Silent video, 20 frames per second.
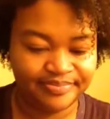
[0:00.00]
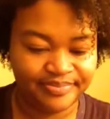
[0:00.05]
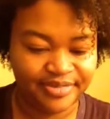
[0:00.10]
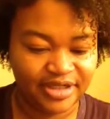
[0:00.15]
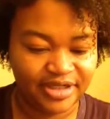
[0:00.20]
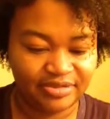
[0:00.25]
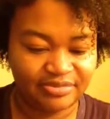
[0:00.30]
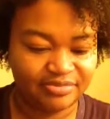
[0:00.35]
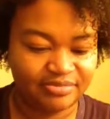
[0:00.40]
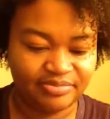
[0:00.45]

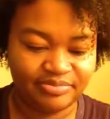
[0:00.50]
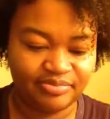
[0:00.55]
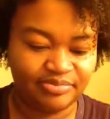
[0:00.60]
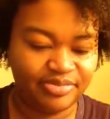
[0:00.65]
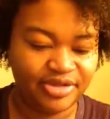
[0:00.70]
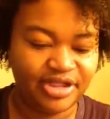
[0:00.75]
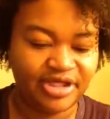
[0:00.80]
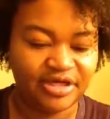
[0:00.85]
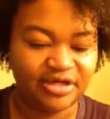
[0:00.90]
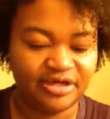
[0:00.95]
but
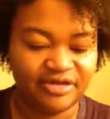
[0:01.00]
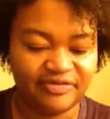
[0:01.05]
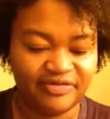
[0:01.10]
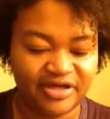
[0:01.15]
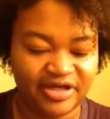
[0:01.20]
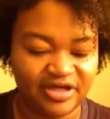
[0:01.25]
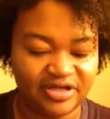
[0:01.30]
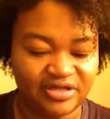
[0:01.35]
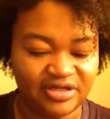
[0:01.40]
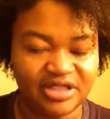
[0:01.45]
beyond
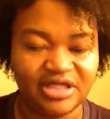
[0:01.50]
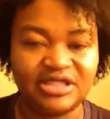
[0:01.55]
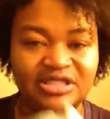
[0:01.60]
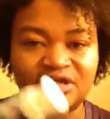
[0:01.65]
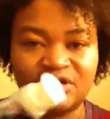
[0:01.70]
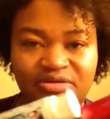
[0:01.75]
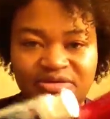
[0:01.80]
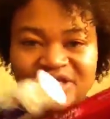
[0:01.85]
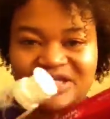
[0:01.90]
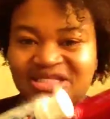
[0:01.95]
that, this
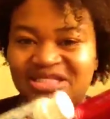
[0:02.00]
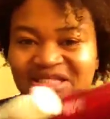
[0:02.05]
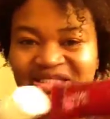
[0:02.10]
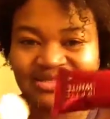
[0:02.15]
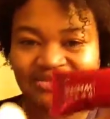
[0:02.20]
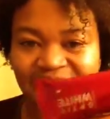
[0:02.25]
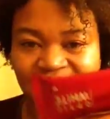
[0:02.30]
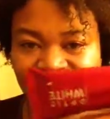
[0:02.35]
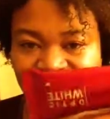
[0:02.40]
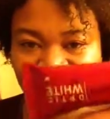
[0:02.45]

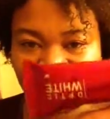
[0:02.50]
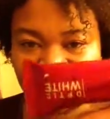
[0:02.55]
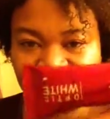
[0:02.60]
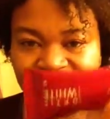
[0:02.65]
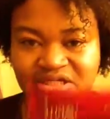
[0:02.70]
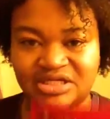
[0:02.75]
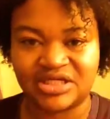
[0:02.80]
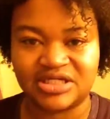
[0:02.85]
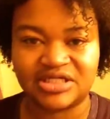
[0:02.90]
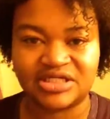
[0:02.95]
doesn't make your
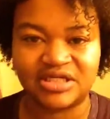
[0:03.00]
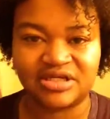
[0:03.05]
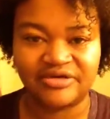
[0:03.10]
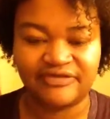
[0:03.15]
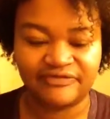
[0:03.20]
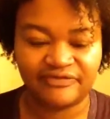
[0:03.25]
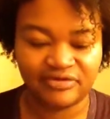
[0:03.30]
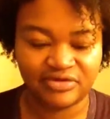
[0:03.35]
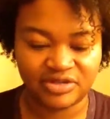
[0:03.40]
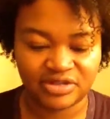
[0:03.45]
teeth sensitive.